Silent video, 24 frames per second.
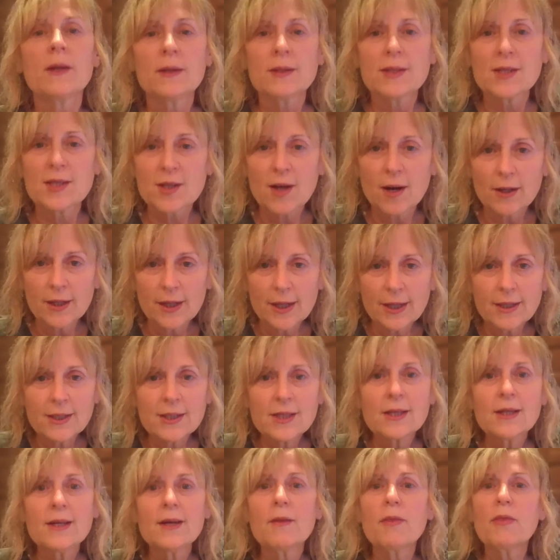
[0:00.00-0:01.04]
starting
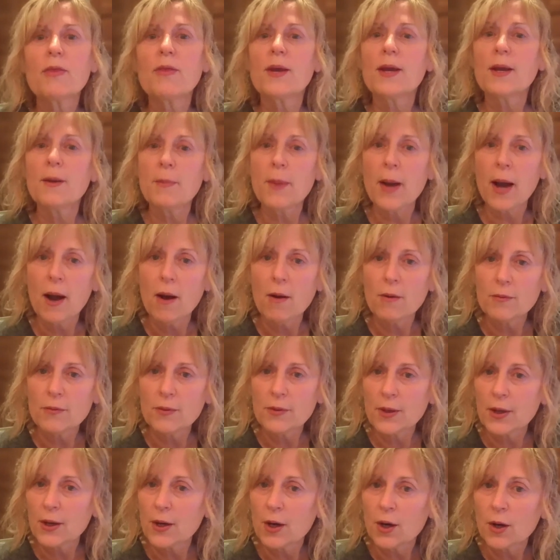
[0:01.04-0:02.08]
to think about
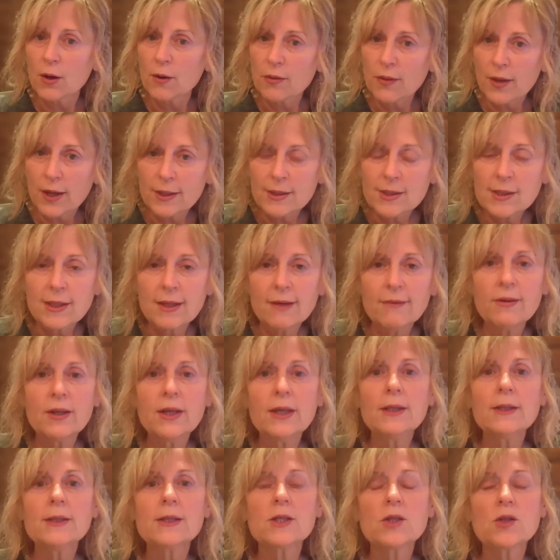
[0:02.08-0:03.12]
their
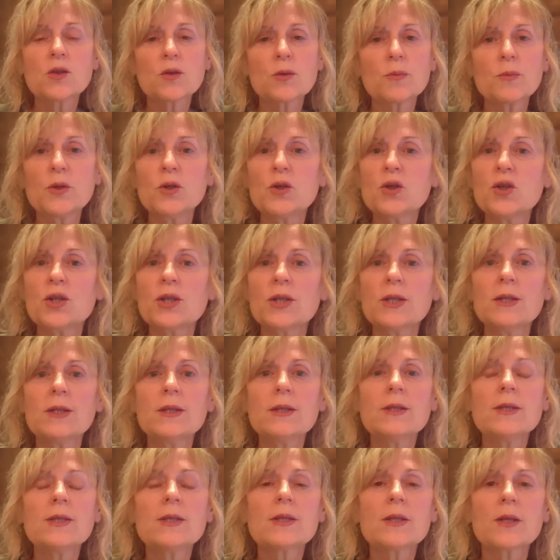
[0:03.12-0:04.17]
Thanksgiving
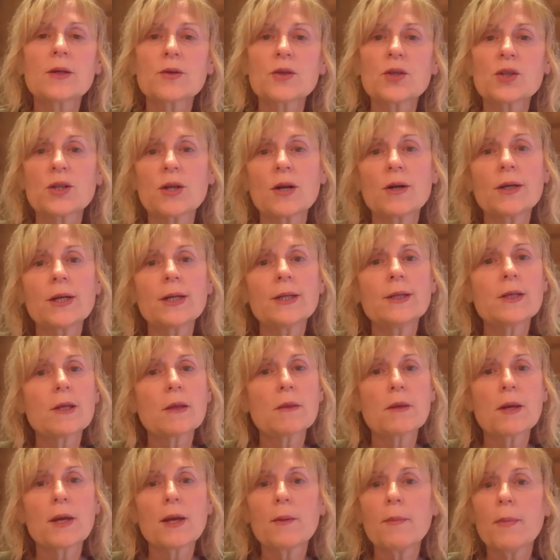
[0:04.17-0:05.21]
distributions, they're starting to
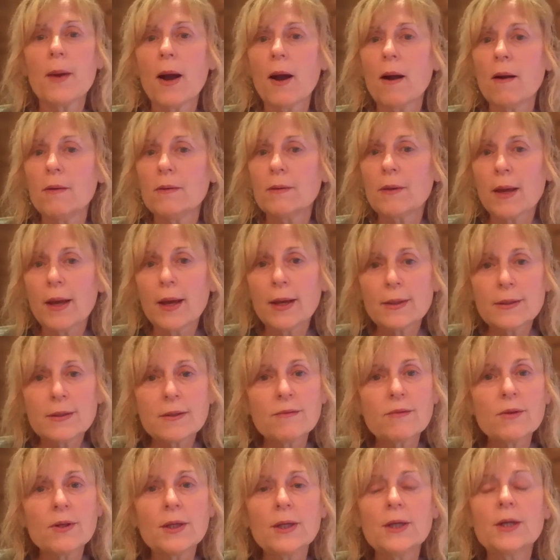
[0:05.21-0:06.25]
think about end
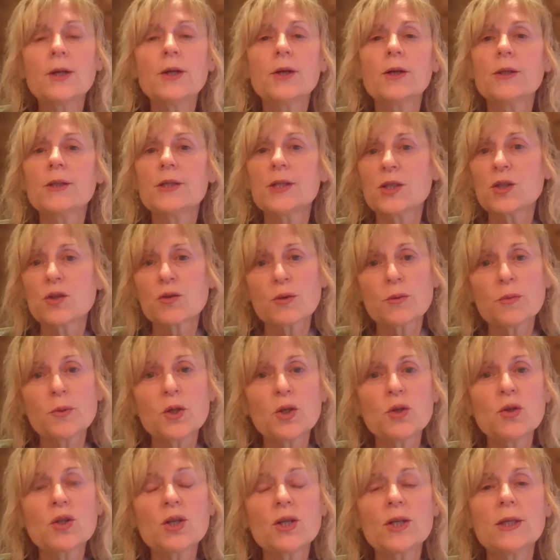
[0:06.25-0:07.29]
of the year
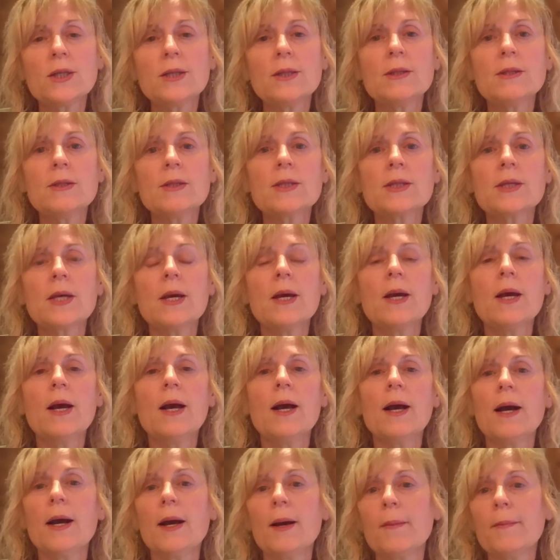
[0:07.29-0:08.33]
distributions,
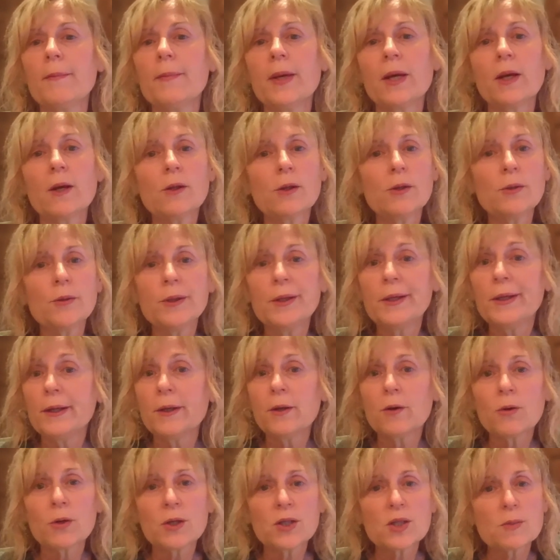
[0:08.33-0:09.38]
um, including
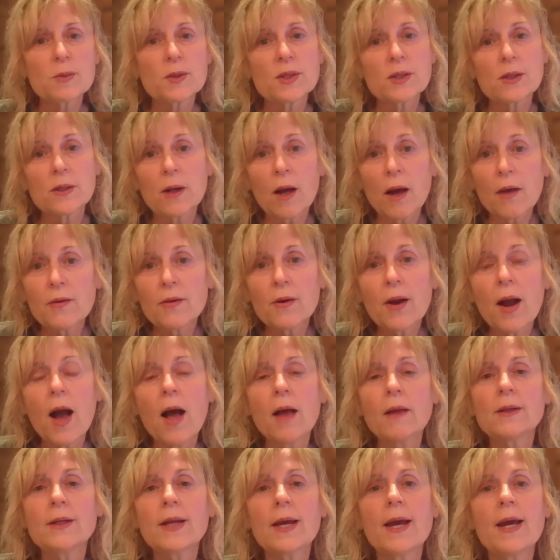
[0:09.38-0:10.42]
Christmas and other
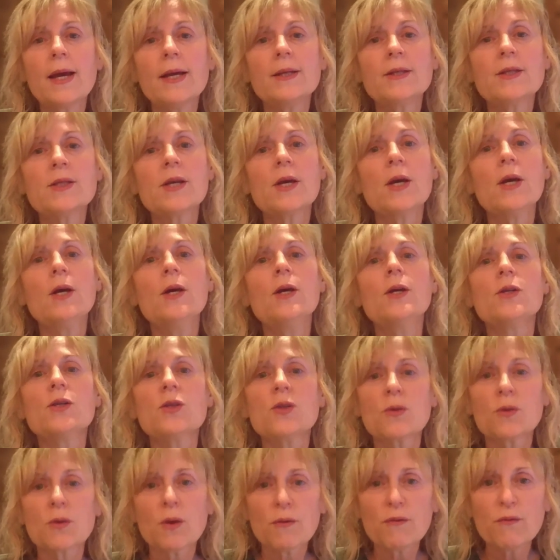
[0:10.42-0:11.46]
holidays
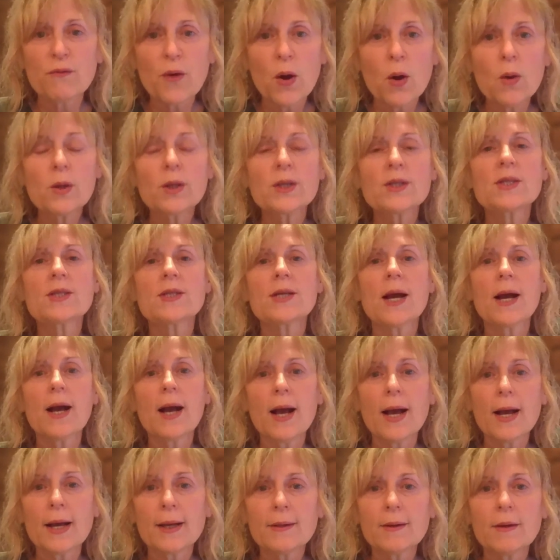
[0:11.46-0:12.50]
so they're focused
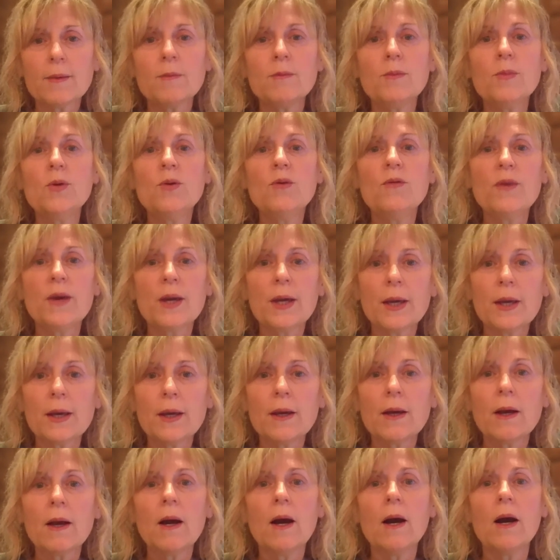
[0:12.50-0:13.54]
on
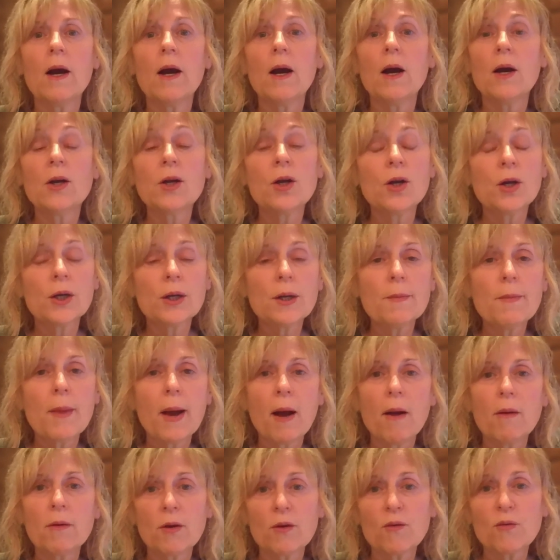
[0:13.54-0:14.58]
moving uh, a good
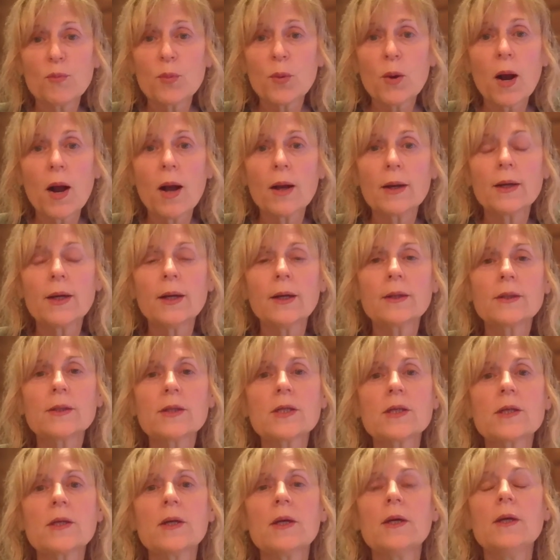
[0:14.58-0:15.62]
amount of
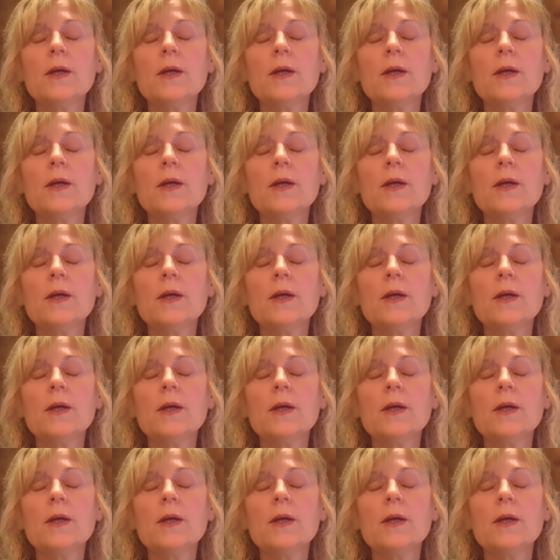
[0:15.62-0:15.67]
product